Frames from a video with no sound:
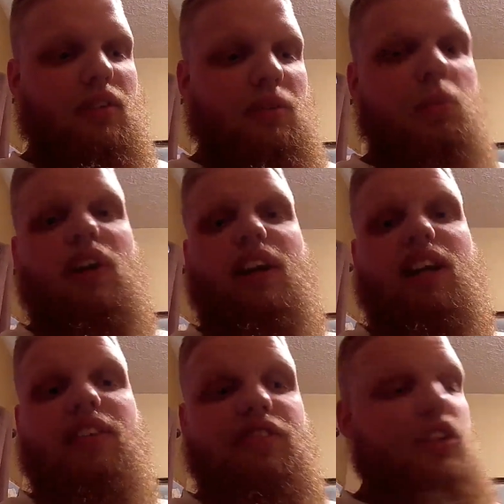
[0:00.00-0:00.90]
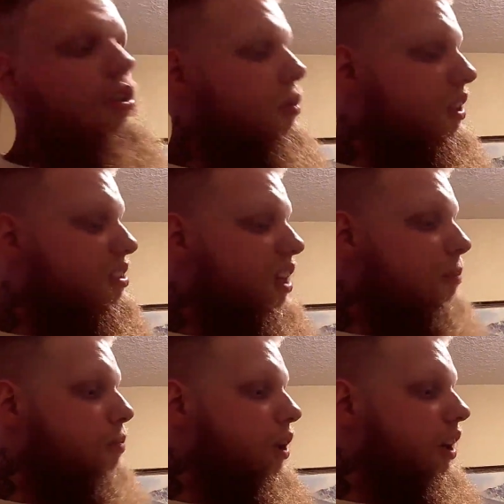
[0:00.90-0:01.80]
what I have to do is
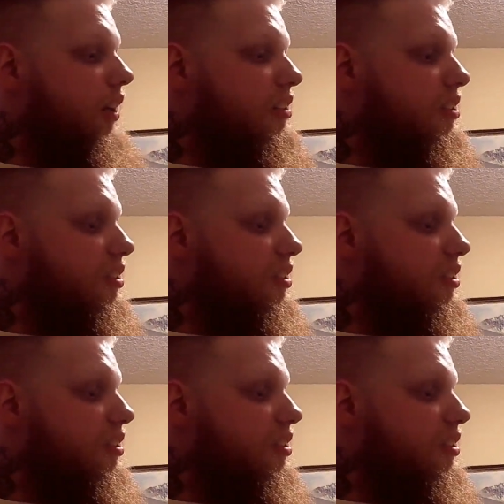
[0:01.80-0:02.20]
I bought